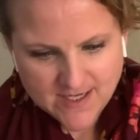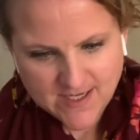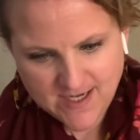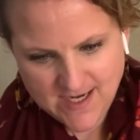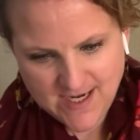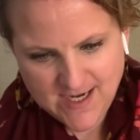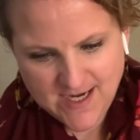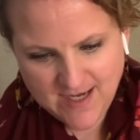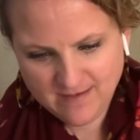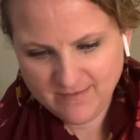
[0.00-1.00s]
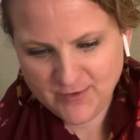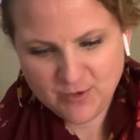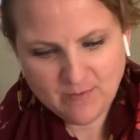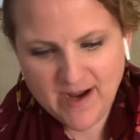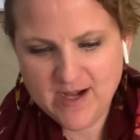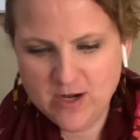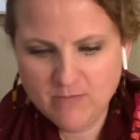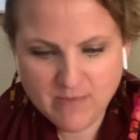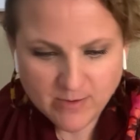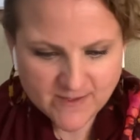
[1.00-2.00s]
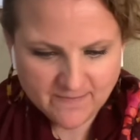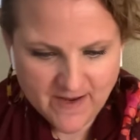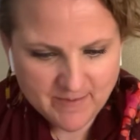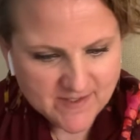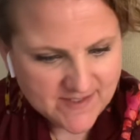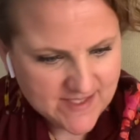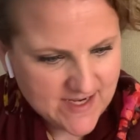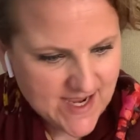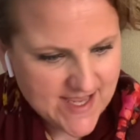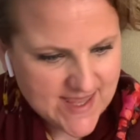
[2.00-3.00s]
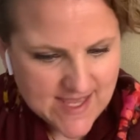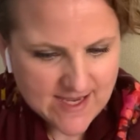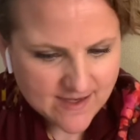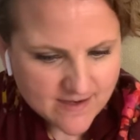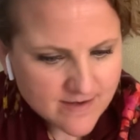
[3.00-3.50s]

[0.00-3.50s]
He, you might know, most famously, I think,